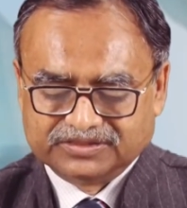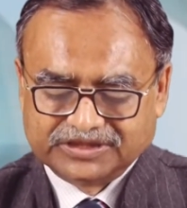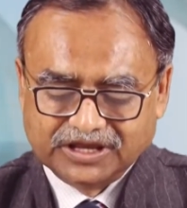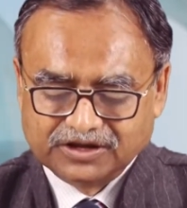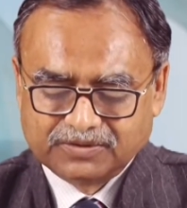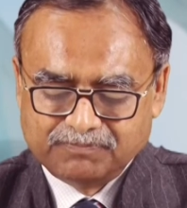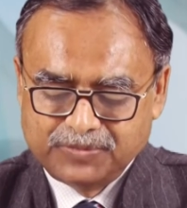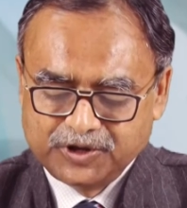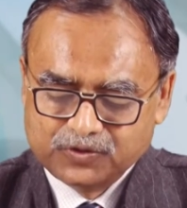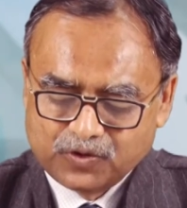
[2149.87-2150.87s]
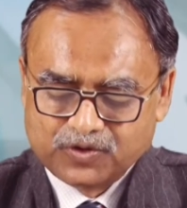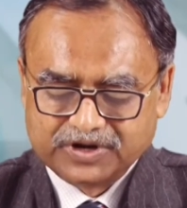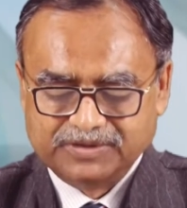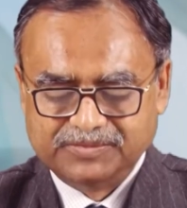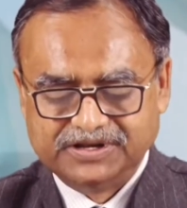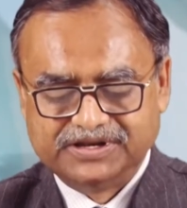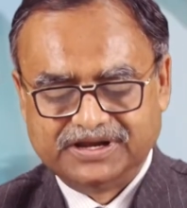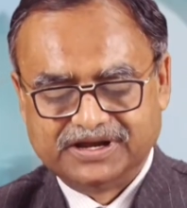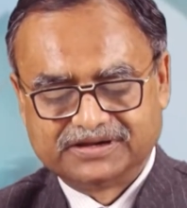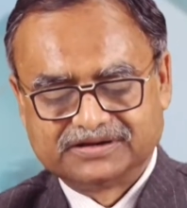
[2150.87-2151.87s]
think beyond
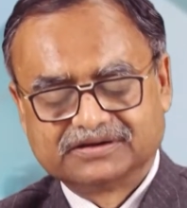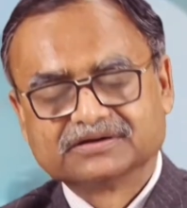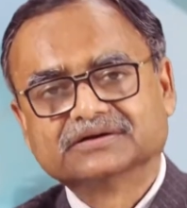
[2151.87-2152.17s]
immediate